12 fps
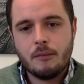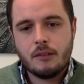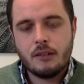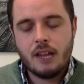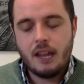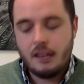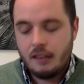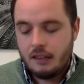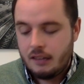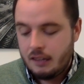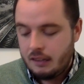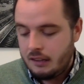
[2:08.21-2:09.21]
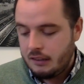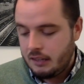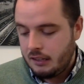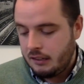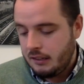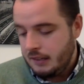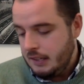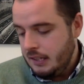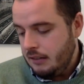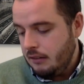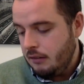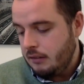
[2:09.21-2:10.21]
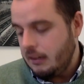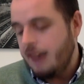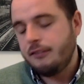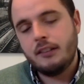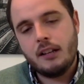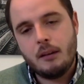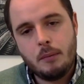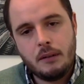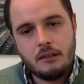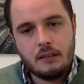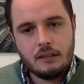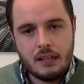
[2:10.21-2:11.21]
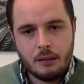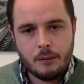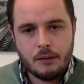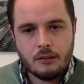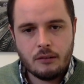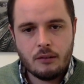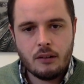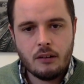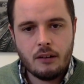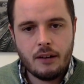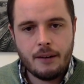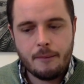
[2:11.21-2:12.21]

So yeah, I think there is definitely a business element to it.